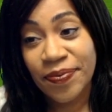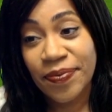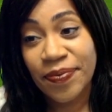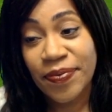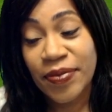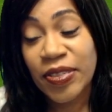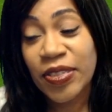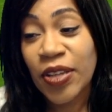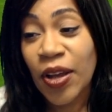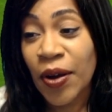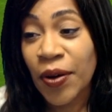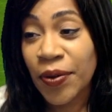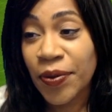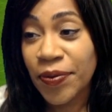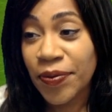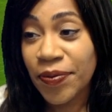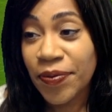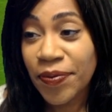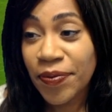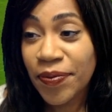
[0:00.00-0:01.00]
So
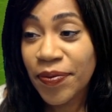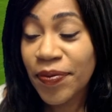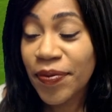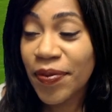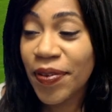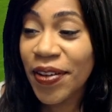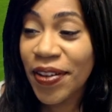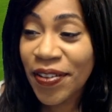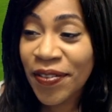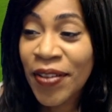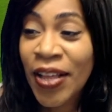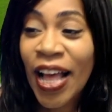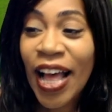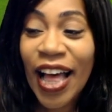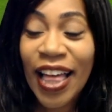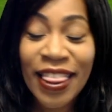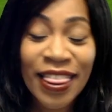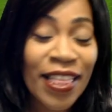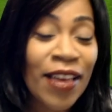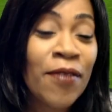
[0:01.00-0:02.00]

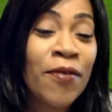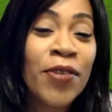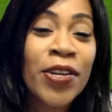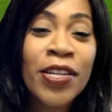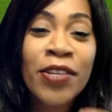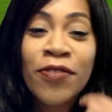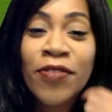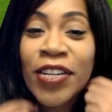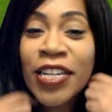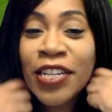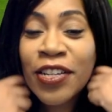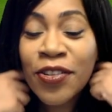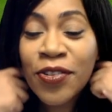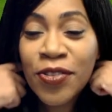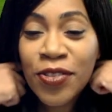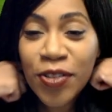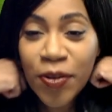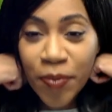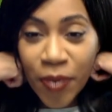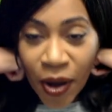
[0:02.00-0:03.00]
and then we
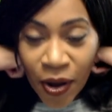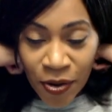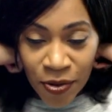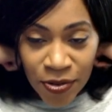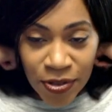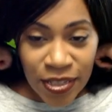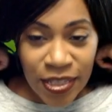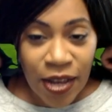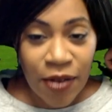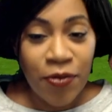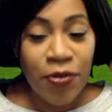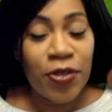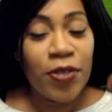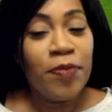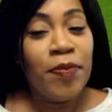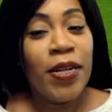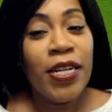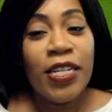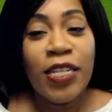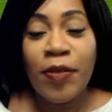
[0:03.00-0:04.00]
reused a pose that was
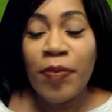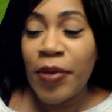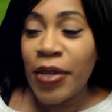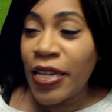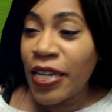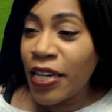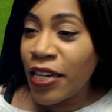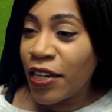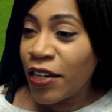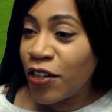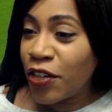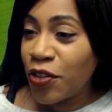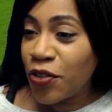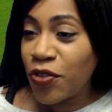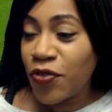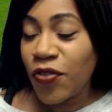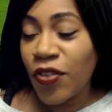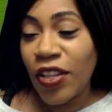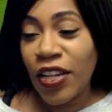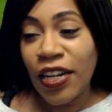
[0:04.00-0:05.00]
meant to be
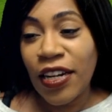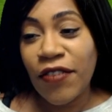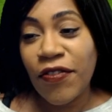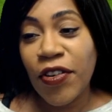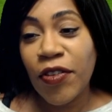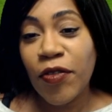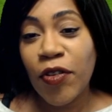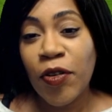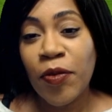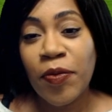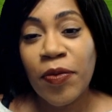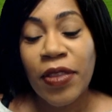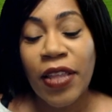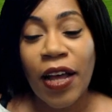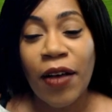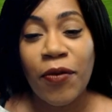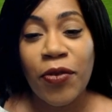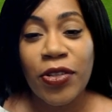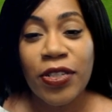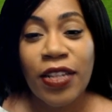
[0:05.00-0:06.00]
used for the living room.
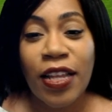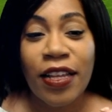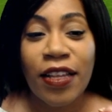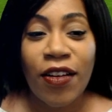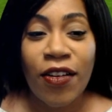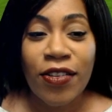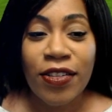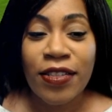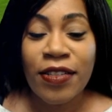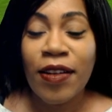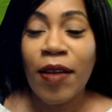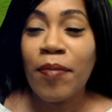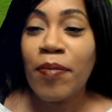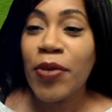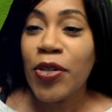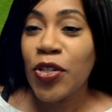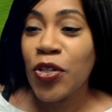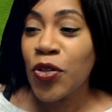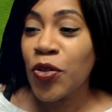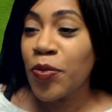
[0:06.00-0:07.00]
That was like our
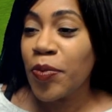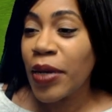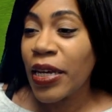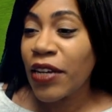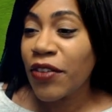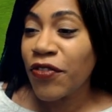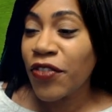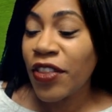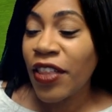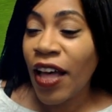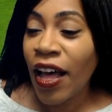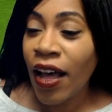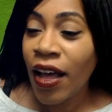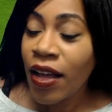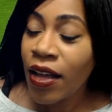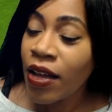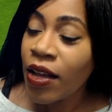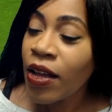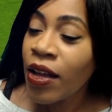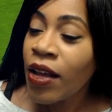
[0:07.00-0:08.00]
number 2 pick for that.
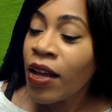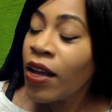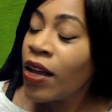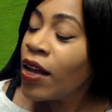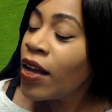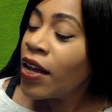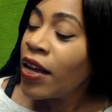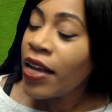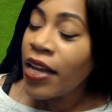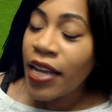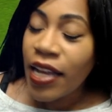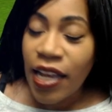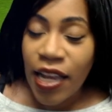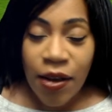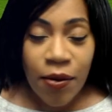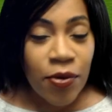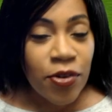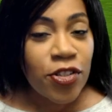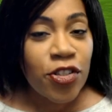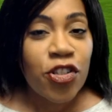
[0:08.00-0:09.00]

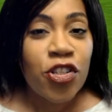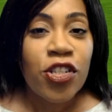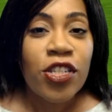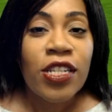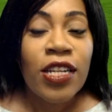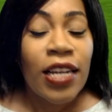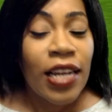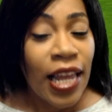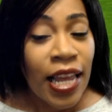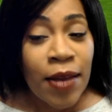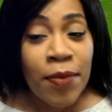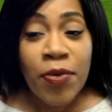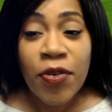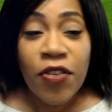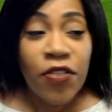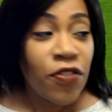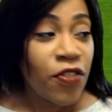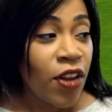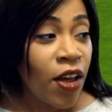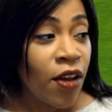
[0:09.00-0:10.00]
It was just a labor
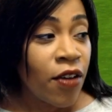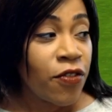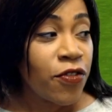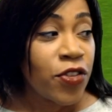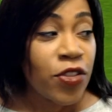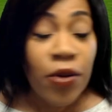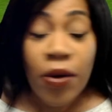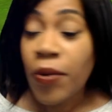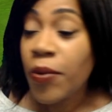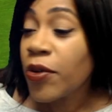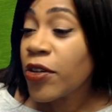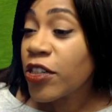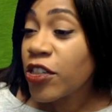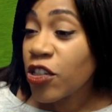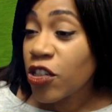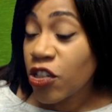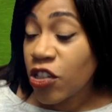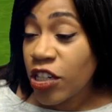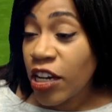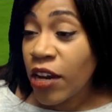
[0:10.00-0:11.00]
of love, so I wanted
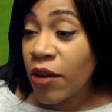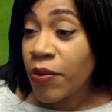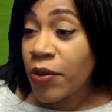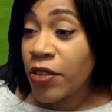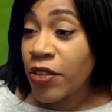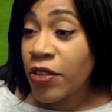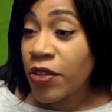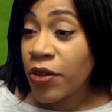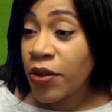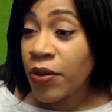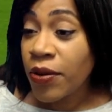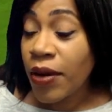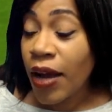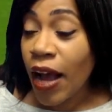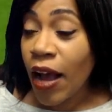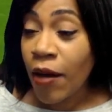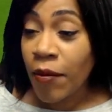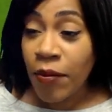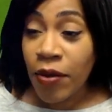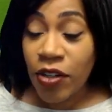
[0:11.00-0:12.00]
to share with you
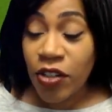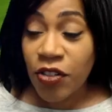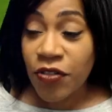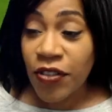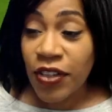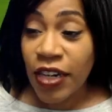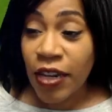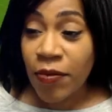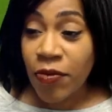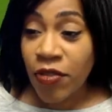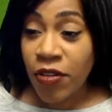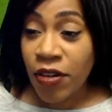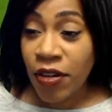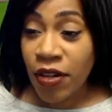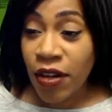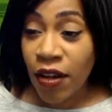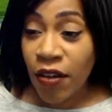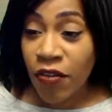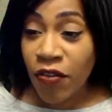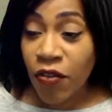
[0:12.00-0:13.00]
how much of a labor of
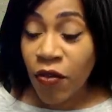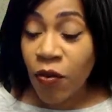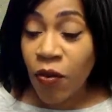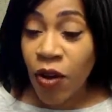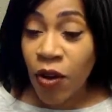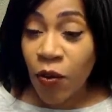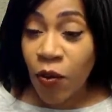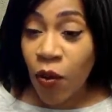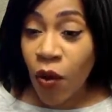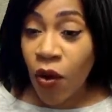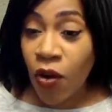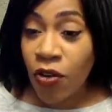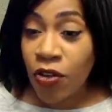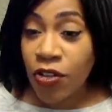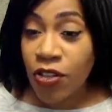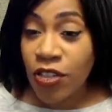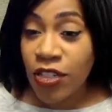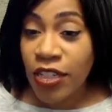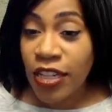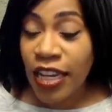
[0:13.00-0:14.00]
love it
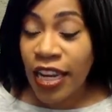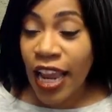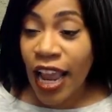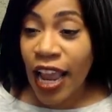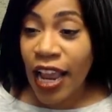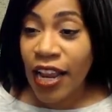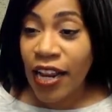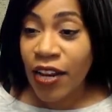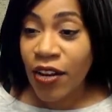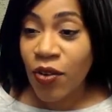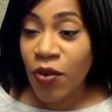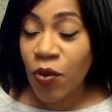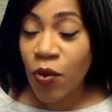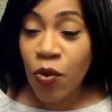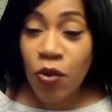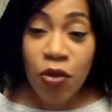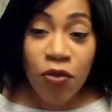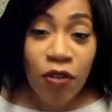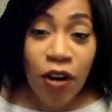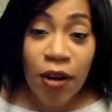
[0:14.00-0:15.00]
was, getting
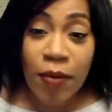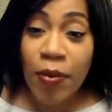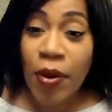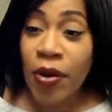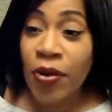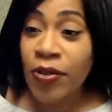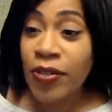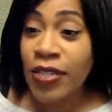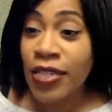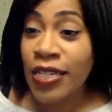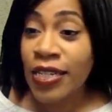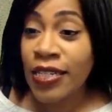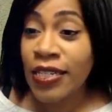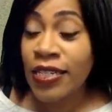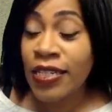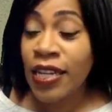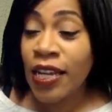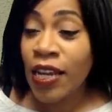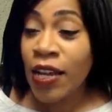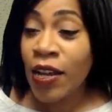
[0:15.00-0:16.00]
all the right poses,